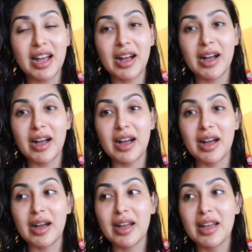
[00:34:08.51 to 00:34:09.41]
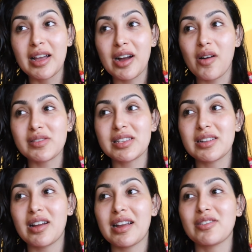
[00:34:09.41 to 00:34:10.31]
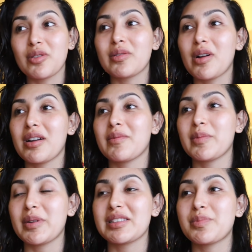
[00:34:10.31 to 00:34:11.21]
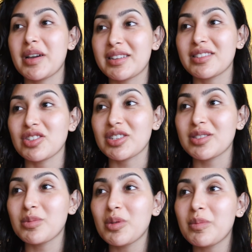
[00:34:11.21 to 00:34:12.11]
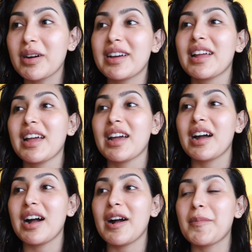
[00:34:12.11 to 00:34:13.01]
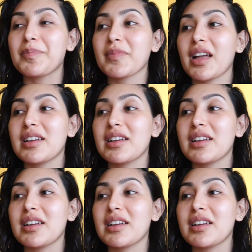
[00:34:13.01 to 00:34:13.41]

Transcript: Uh, obviously not, I know not everybody's bed is adjustable, but um,